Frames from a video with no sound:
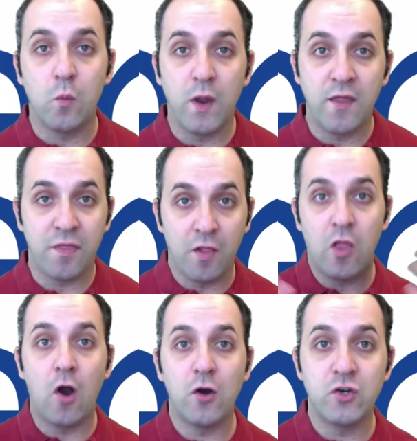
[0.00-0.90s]
with
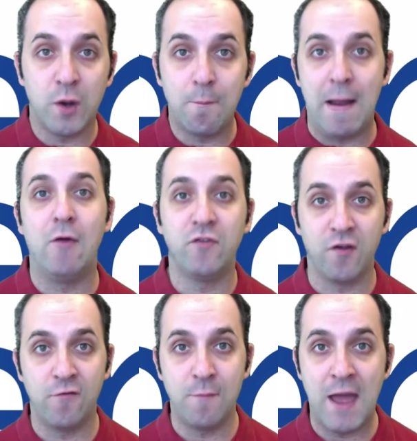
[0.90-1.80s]
large amounts
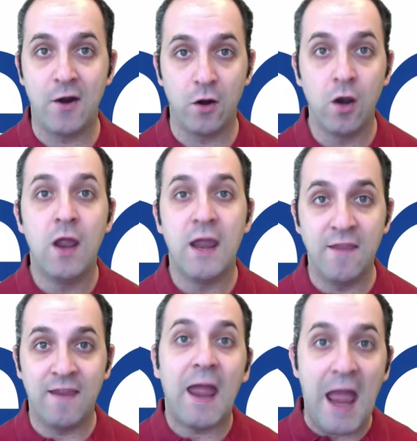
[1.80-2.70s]
of matter in
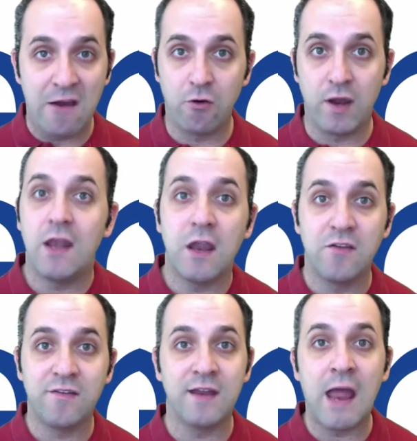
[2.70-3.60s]
the aggregate and
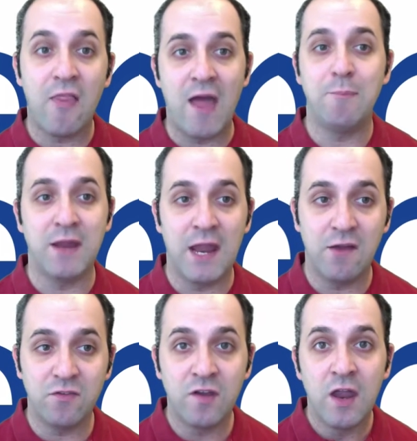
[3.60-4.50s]
seeing how that
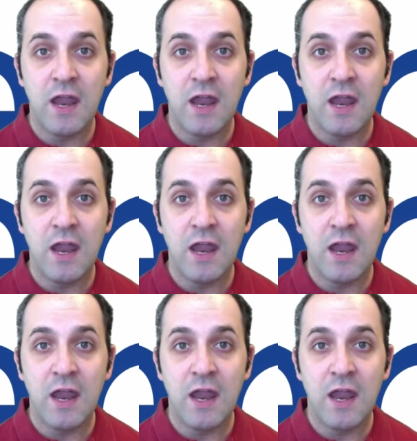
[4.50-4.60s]
behaves.